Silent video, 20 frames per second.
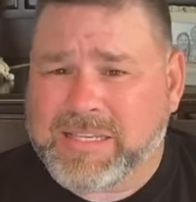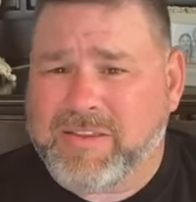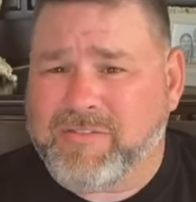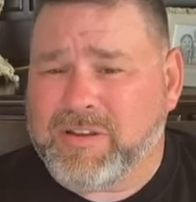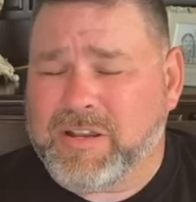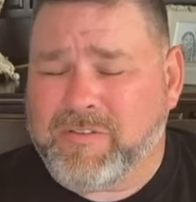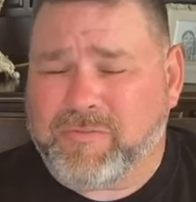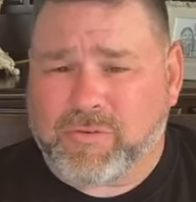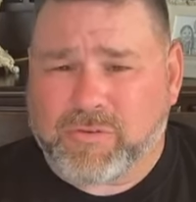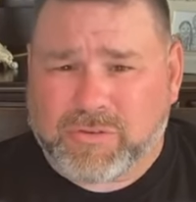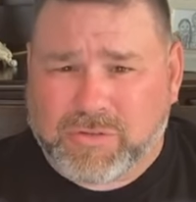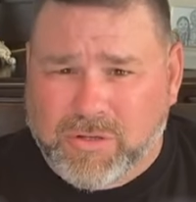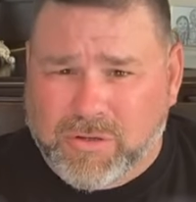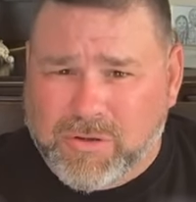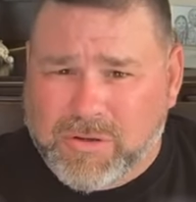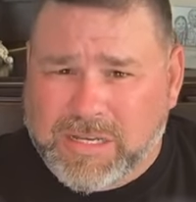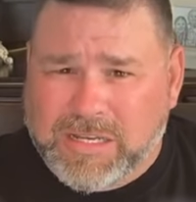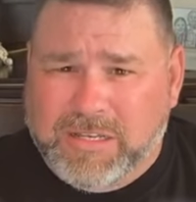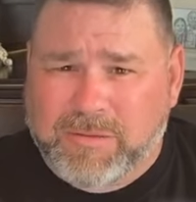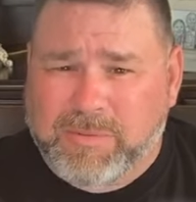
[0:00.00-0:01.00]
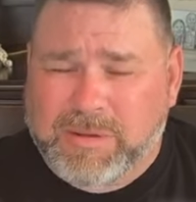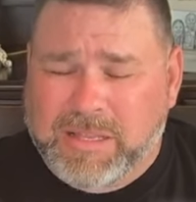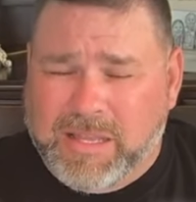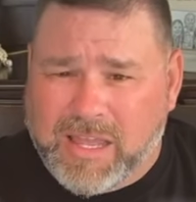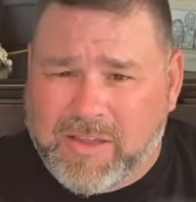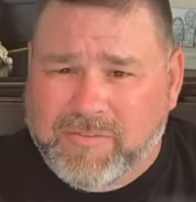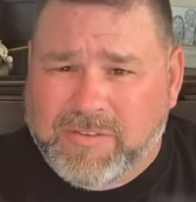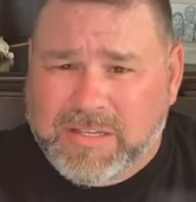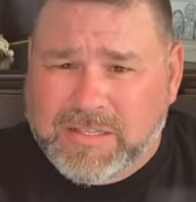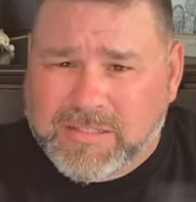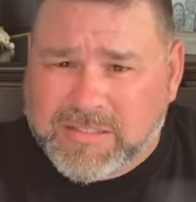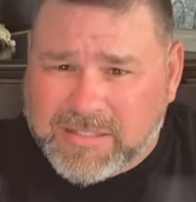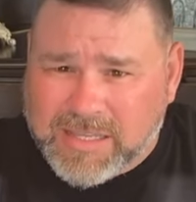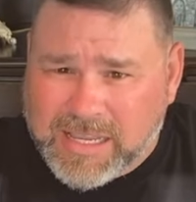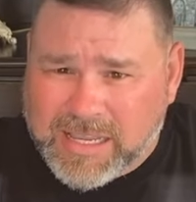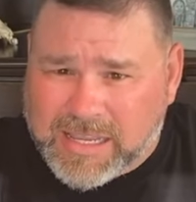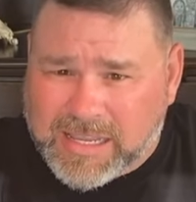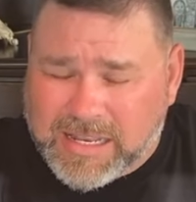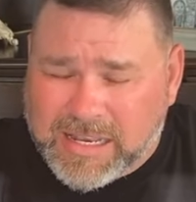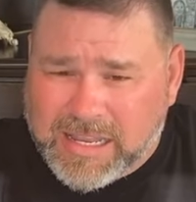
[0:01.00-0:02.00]
even if they're true, need to be left
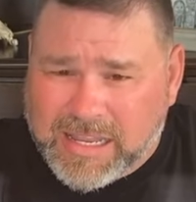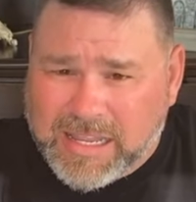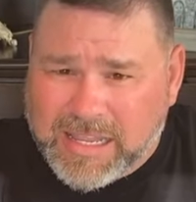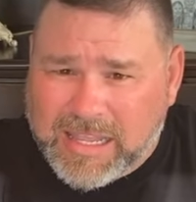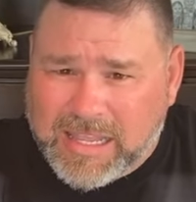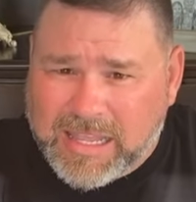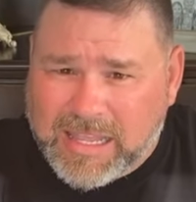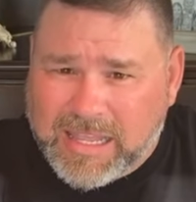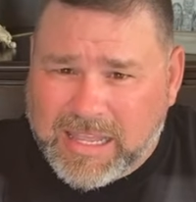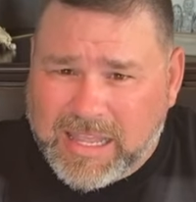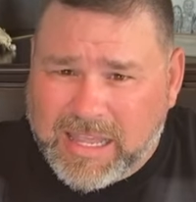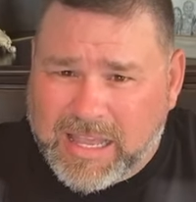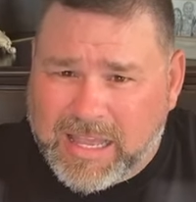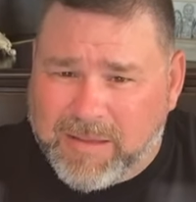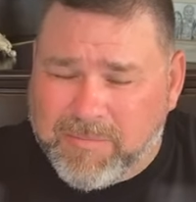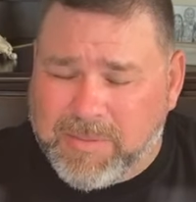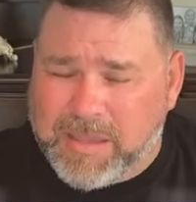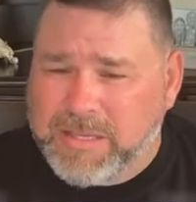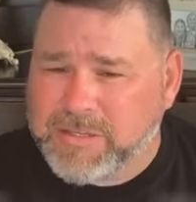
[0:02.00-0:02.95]
unsaid and they